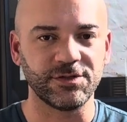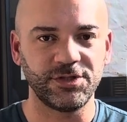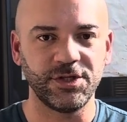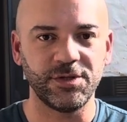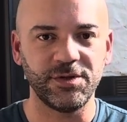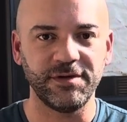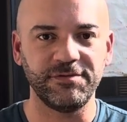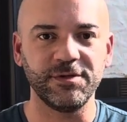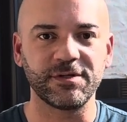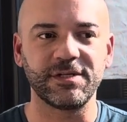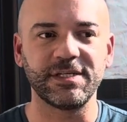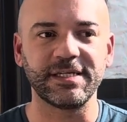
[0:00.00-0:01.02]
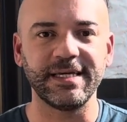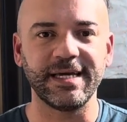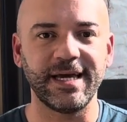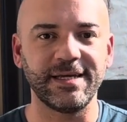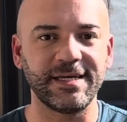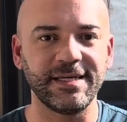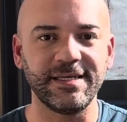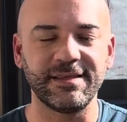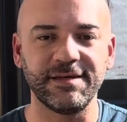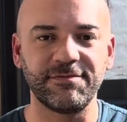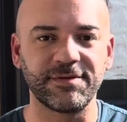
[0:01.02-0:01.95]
So if you're looking at anything